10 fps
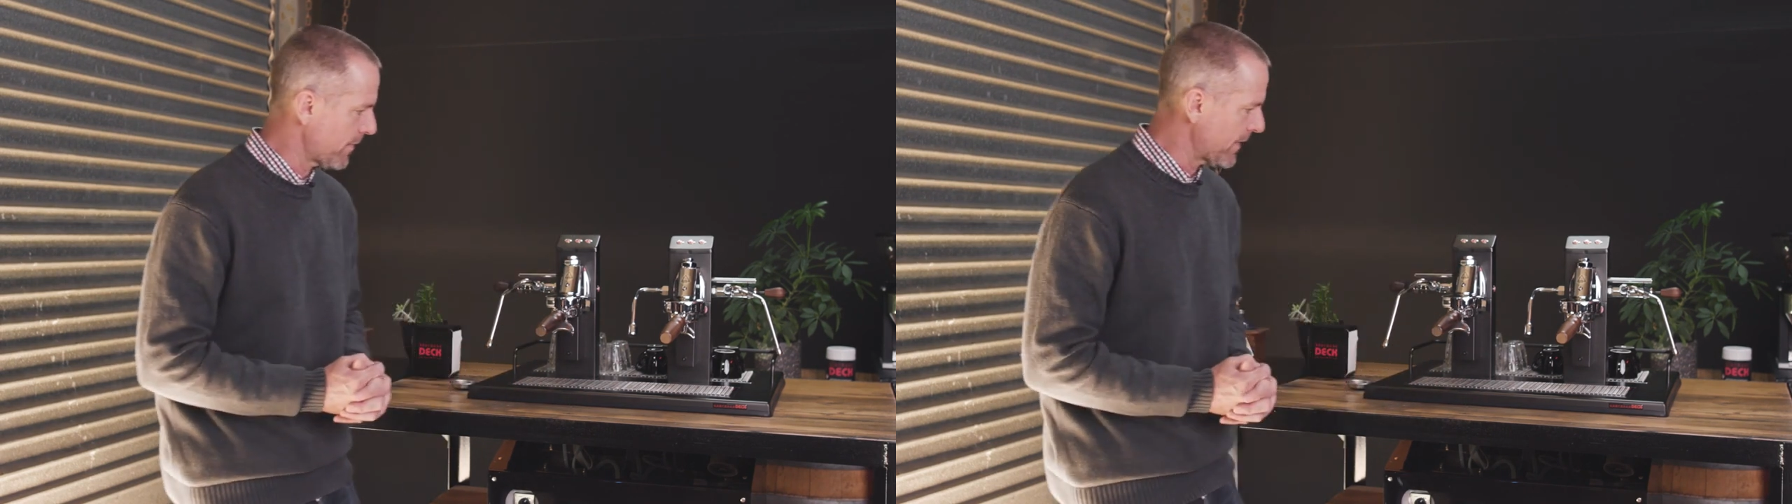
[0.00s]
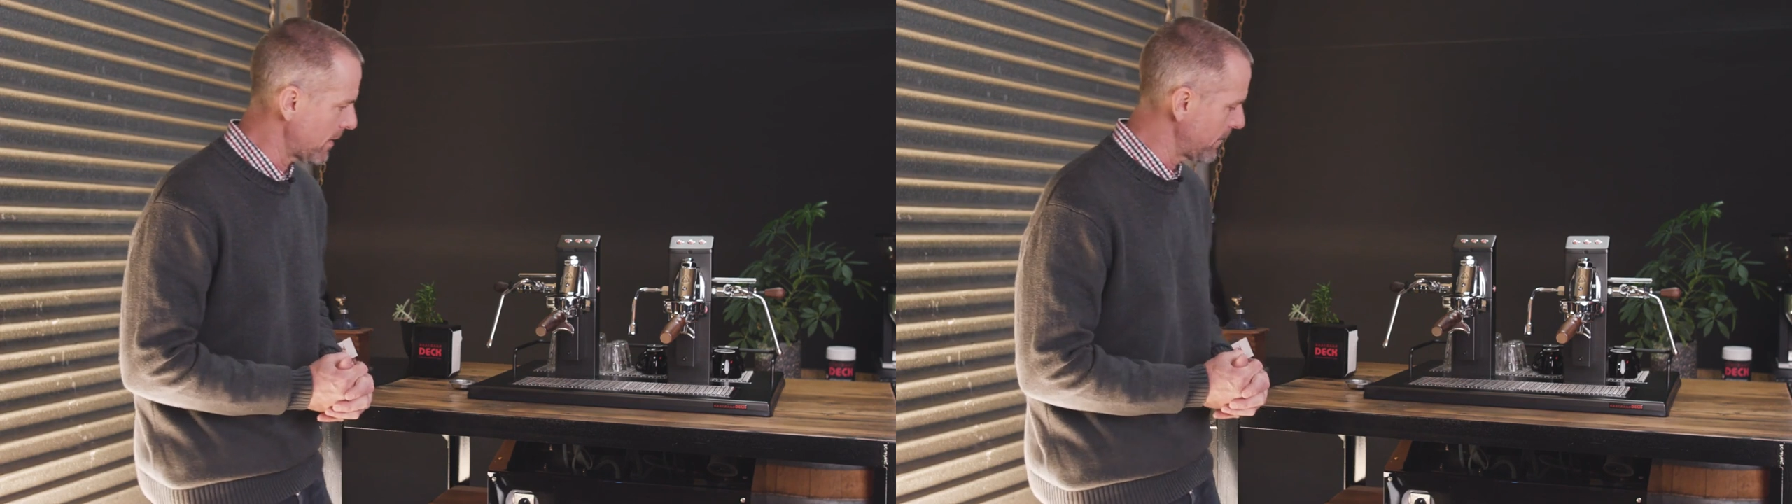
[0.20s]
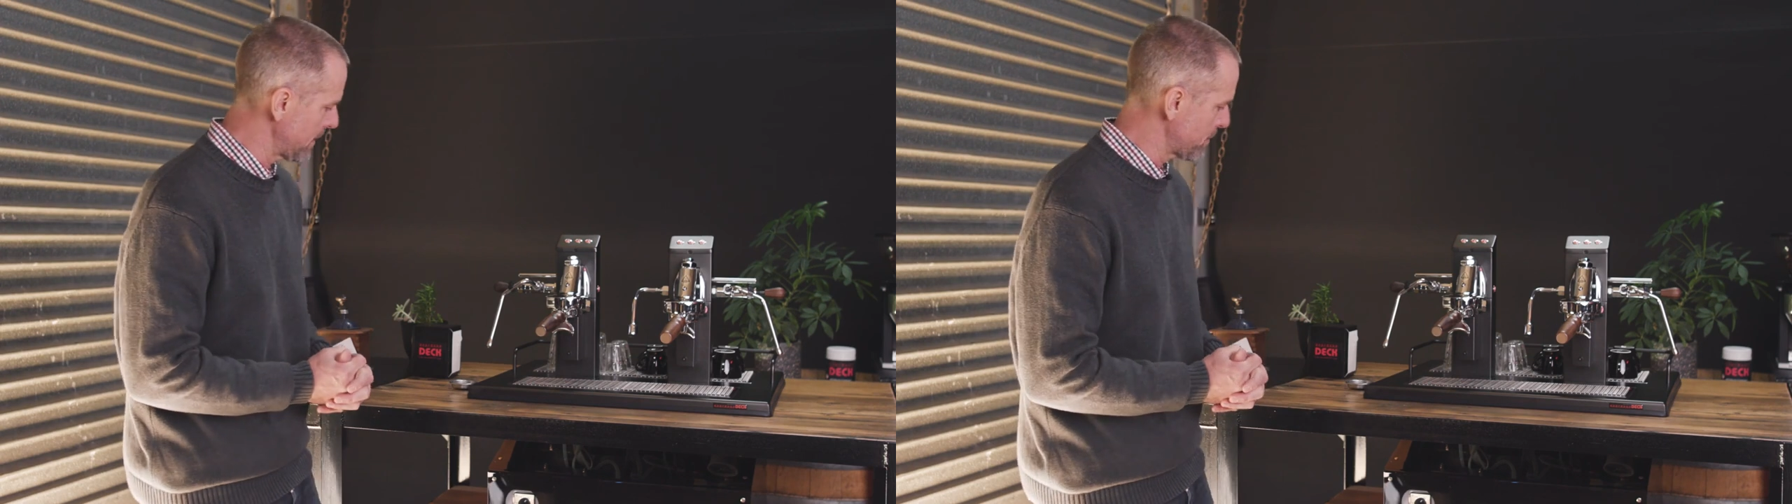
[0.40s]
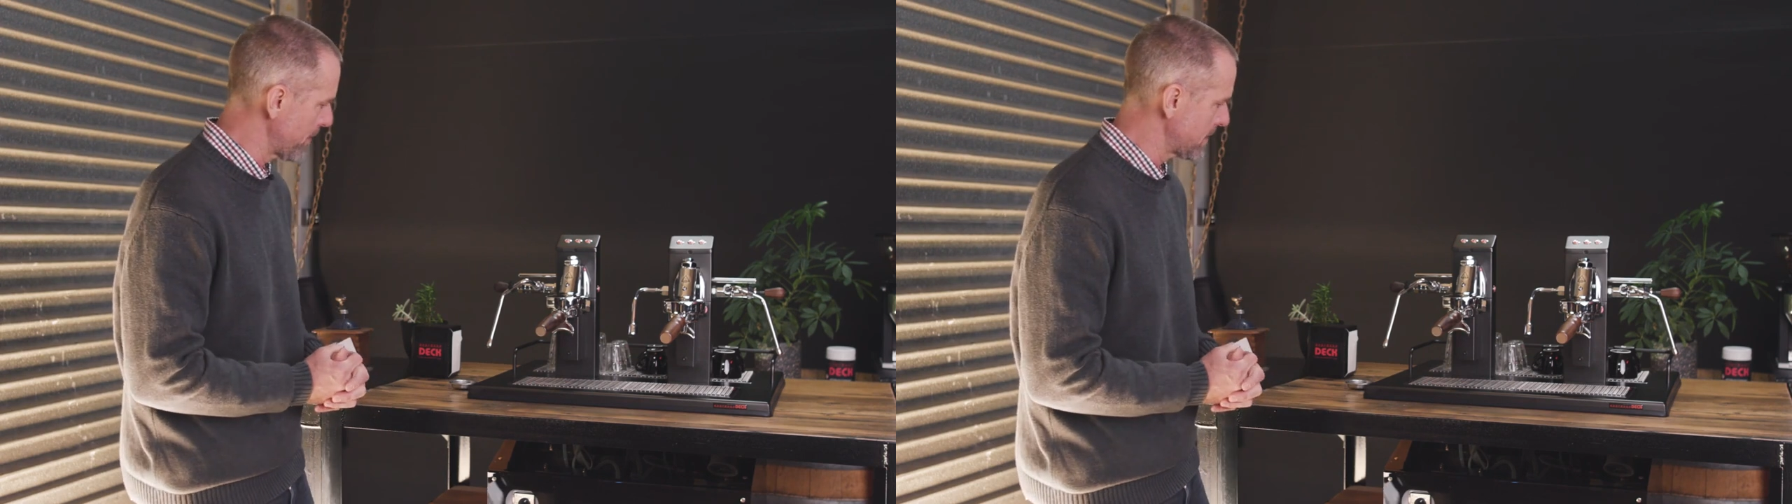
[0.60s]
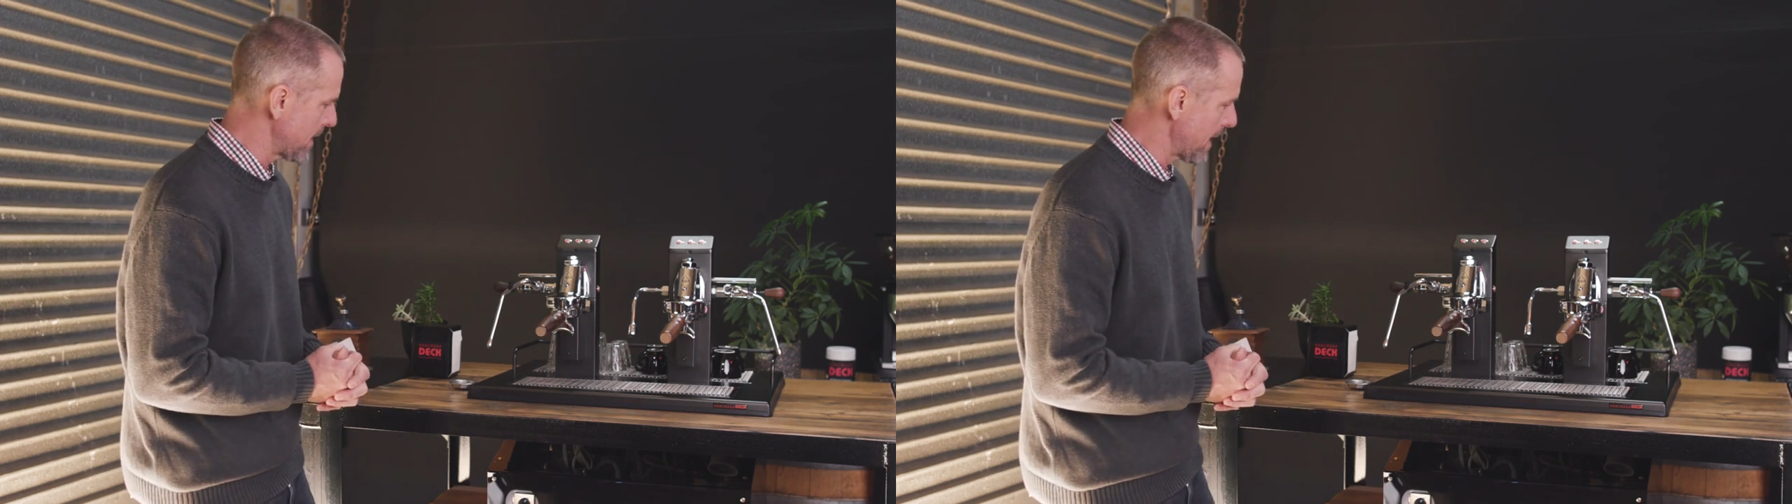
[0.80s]
got that on the
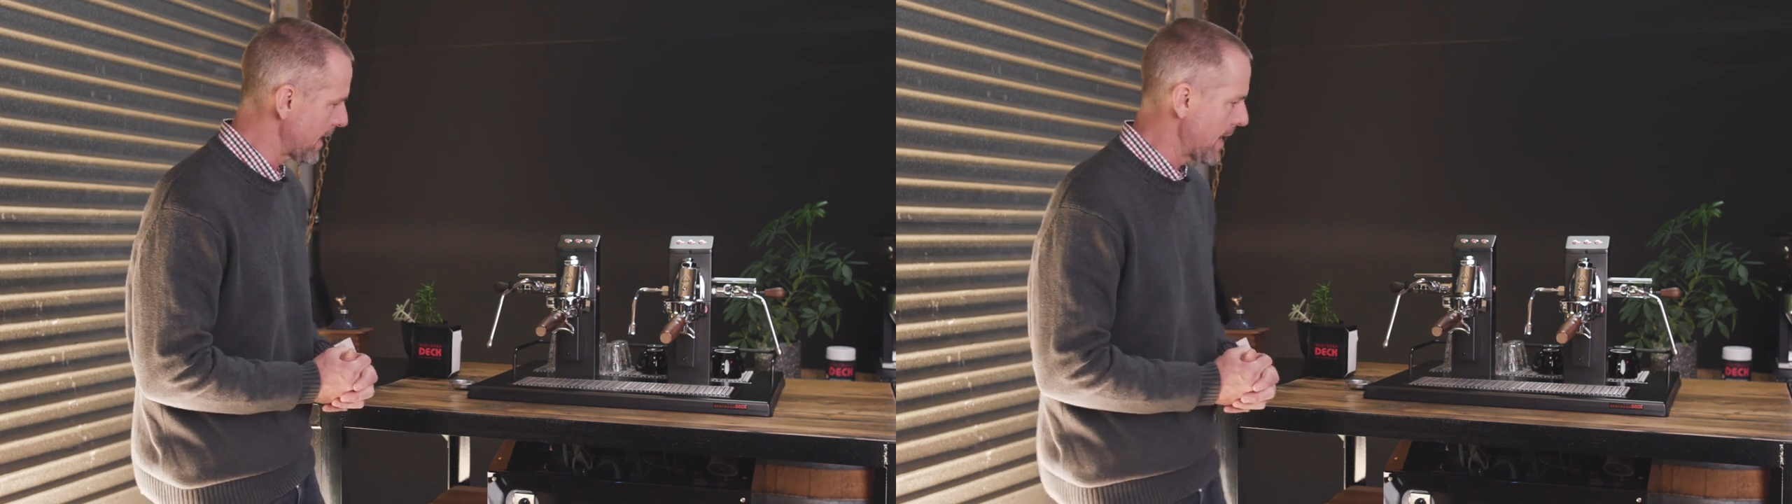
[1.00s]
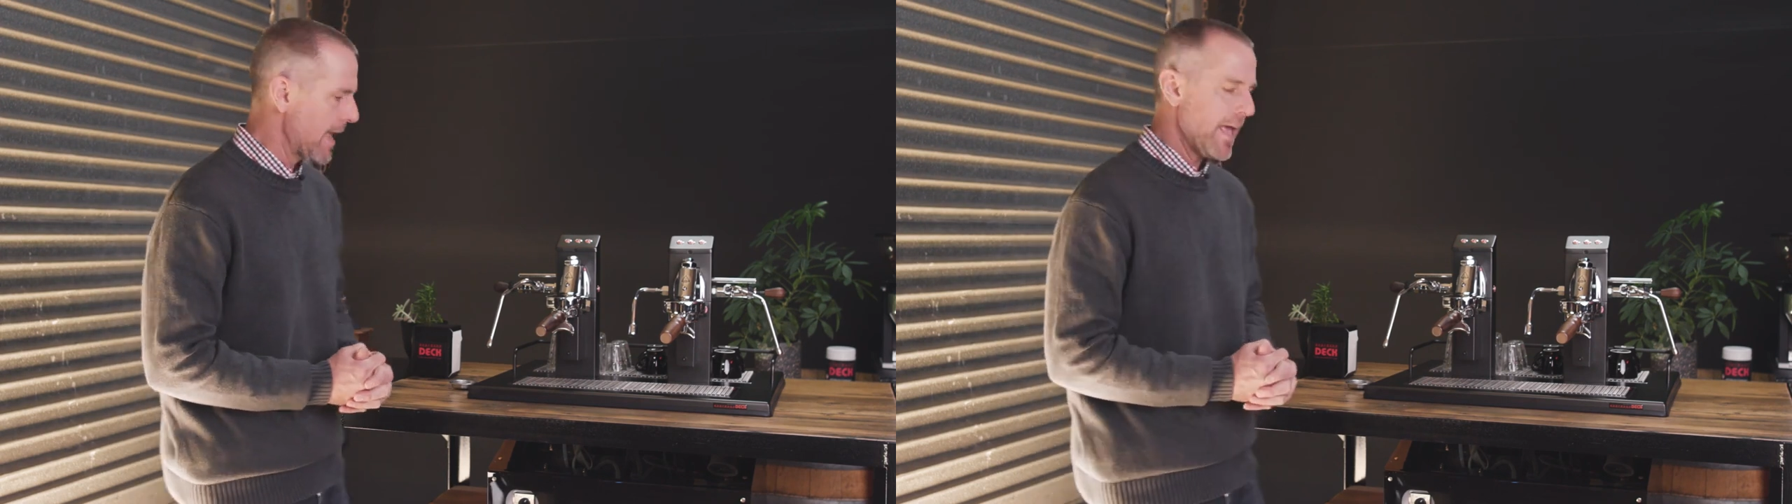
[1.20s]
espressoDECK,